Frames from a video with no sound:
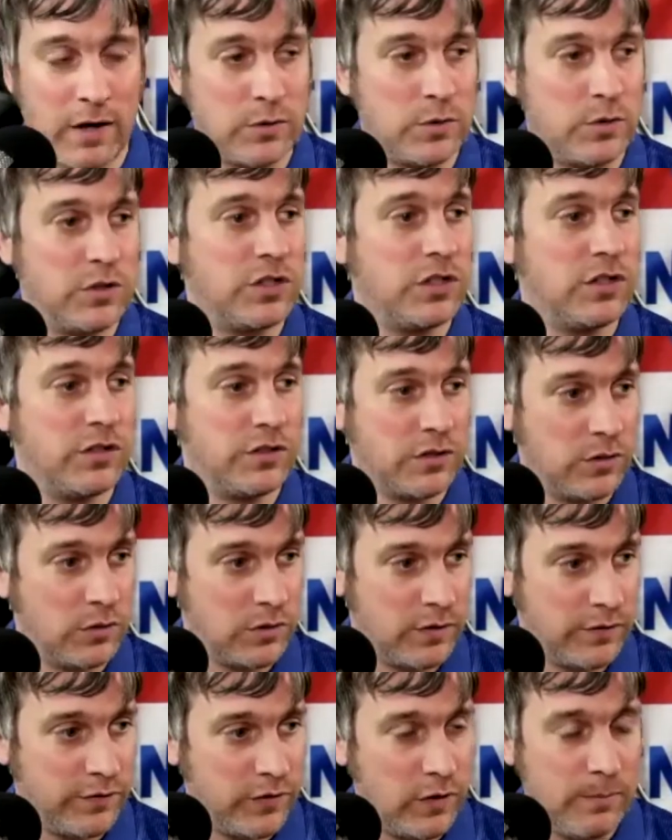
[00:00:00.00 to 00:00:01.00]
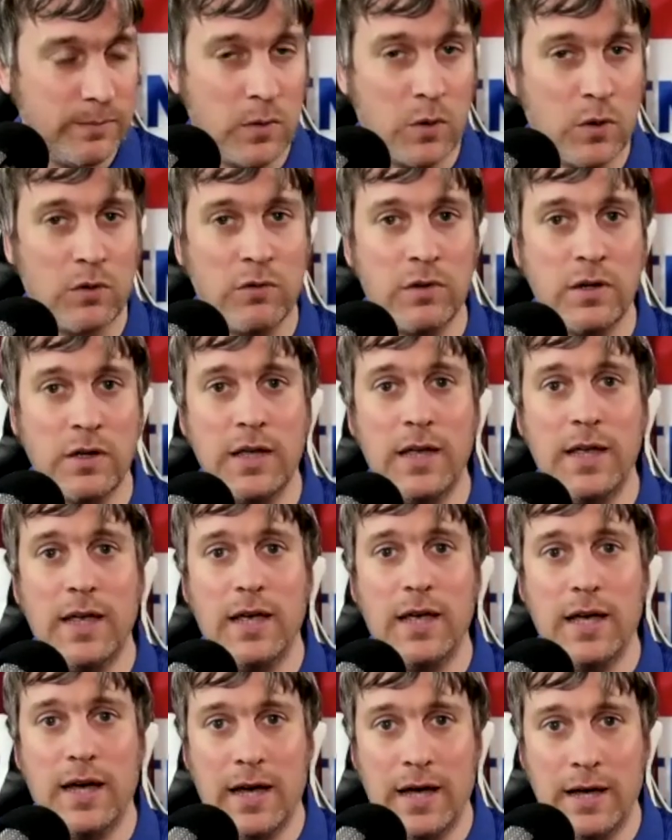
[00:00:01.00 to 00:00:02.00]
We should have scored a few more
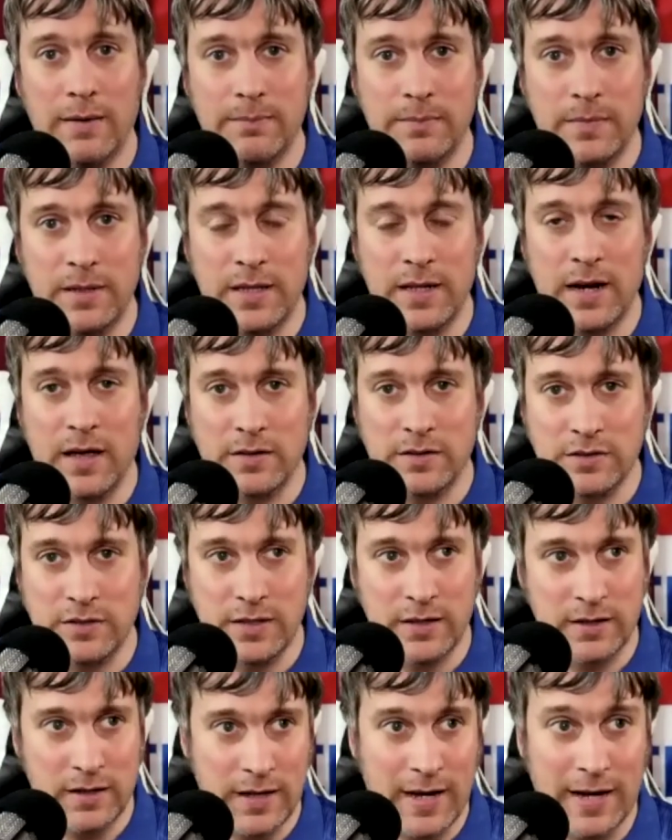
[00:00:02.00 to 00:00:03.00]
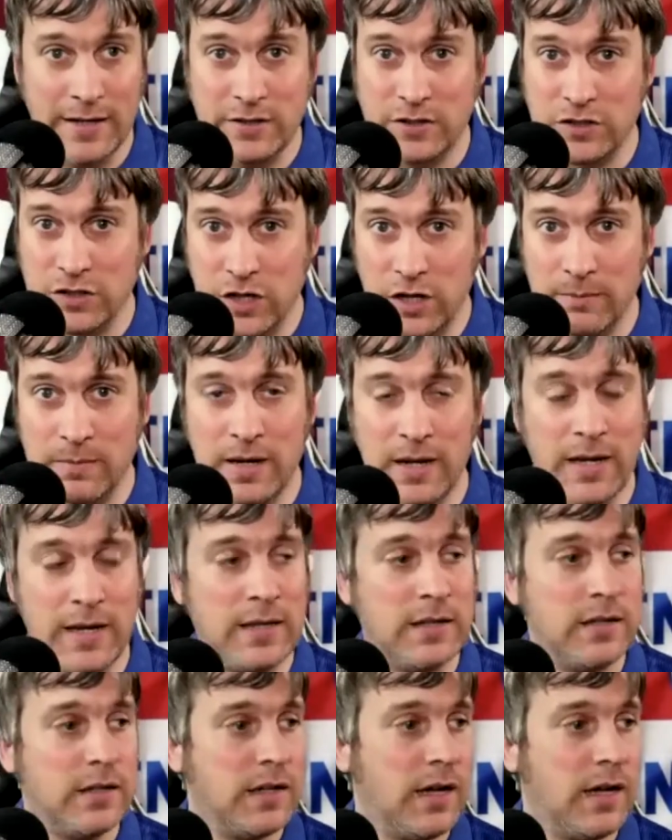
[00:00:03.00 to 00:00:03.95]
in the last against Germany,